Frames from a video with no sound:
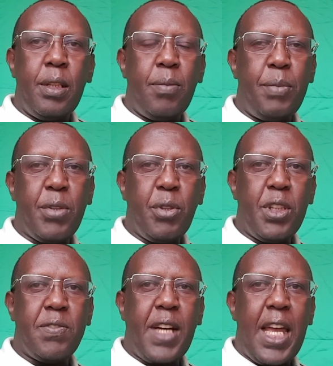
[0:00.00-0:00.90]

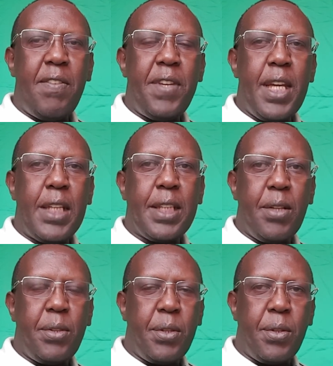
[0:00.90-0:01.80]
because 5 years
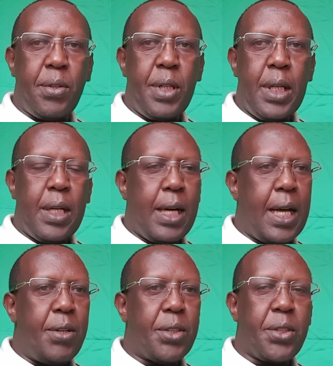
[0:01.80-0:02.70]
ago,
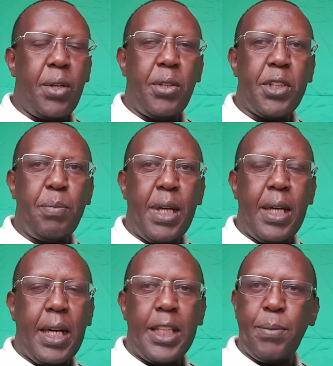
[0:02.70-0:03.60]
I also lost my
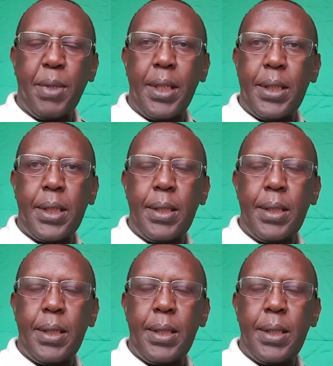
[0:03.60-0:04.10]
husband."